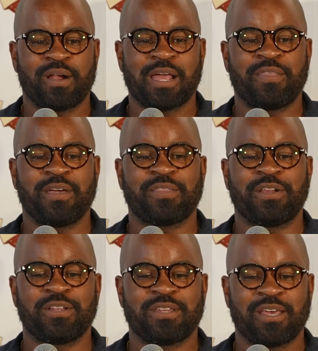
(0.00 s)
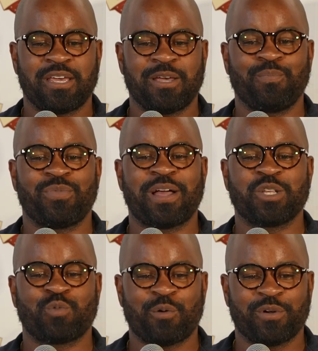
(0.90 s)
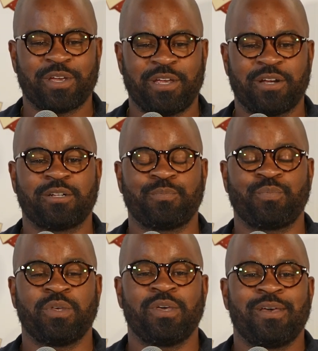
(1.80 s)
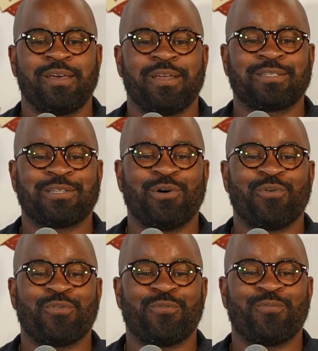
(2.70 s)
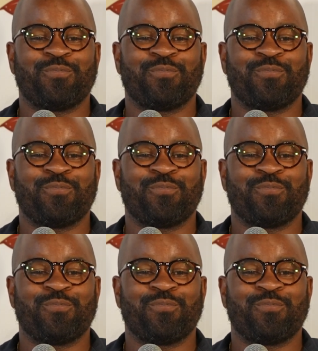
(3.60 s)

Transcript: And I think at the end of the day, that is why we're here. So